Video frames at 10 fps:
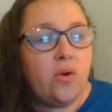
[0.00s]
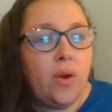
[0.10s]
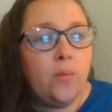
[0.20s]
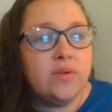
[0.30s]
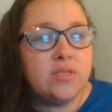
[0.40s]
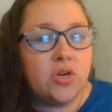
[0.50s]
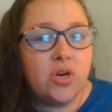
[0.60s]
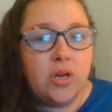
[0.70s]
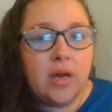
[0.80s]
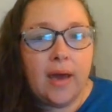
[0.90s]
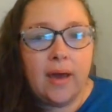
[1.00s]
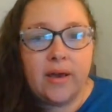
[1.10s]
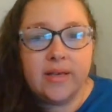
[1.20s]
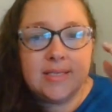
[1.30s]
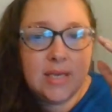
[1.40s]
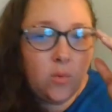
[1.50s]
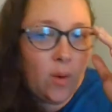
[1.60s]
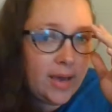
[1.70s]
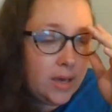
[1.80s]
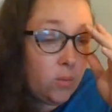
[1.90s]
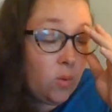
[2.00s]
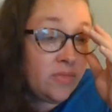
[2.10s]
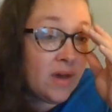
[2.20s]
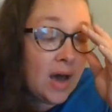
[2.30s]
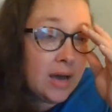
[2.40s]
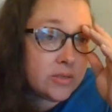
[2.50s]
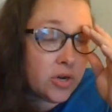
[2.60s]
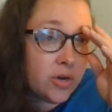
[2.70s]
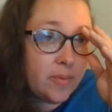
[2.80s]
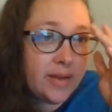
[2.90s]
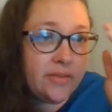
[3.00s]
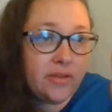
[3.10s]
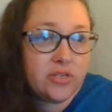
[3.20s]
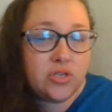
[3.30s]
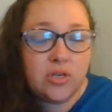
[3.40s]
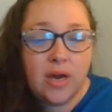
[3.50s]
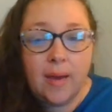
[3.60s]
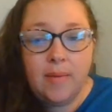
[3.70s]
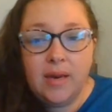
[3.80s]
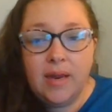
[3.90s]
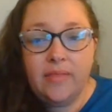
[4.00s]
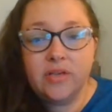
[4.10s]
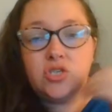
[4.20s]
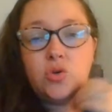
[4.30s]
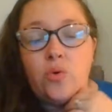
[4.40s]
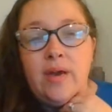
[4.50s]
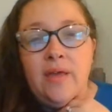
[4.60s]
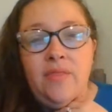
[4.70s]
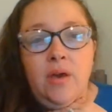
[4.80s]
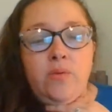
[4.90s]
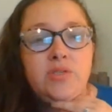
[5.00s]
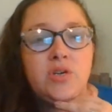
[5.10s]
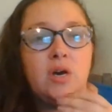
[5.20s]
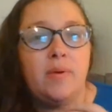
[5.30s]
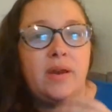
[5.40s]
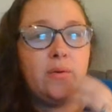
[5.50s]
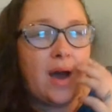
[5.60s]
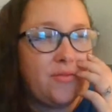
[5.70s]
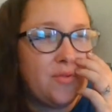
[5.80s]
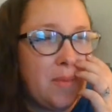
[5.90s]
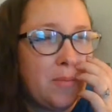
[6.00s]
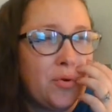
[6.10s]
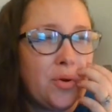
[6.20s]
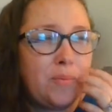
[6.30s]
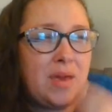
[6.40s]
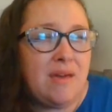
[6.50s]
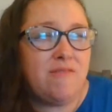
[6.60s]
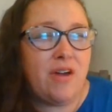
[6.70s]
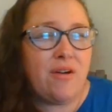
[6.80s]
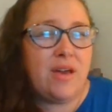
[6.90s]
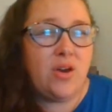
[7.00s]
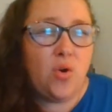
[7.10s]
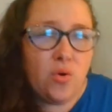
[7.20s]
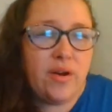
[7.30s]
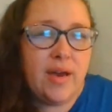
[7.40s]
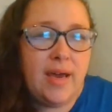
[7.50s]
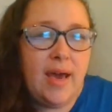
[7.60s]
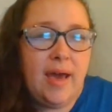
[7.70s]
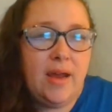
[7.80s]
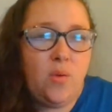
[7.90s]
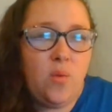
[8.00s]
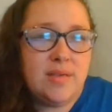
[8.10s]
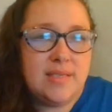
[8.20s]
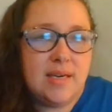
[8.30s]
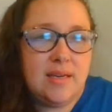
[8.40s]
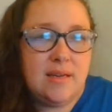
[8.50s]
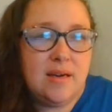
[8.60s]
it was a good, I could see why he won the Oscar, but I mean, and the story I think was good, but I remember it being very gory, and it wasn't